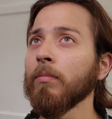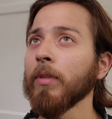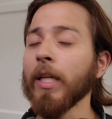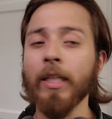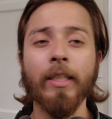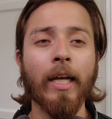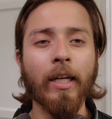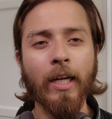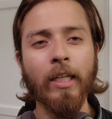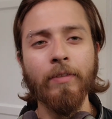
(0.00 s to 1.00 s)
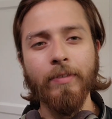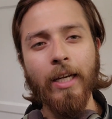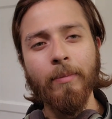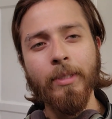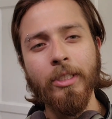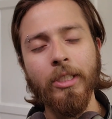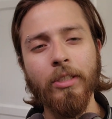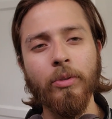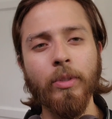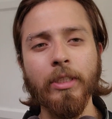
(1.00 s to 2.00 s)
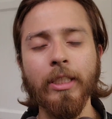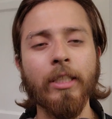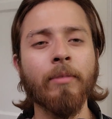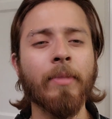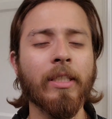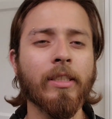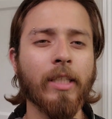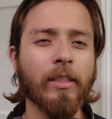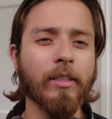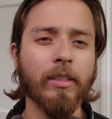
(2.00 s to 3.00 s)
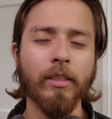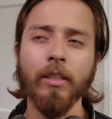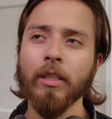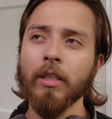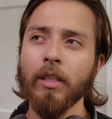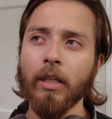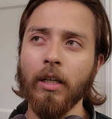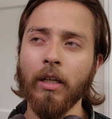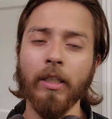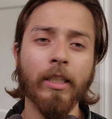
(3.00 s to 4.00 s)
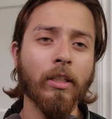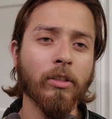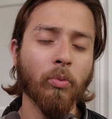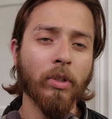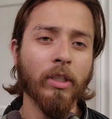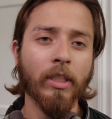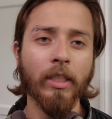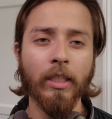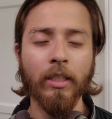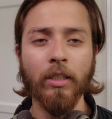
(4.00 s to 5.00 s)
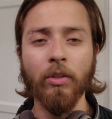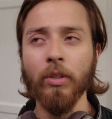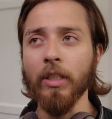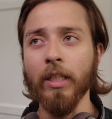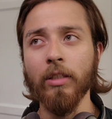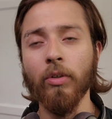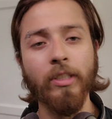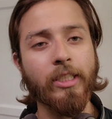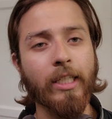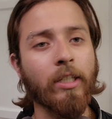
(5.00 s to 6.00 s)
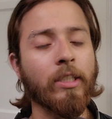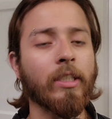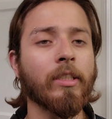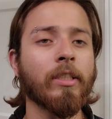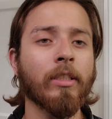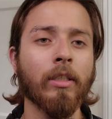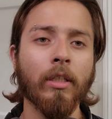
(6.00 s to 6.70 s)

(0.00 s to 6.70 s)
getting that kind of damage to his ear made sense. He does work in the noisy areas,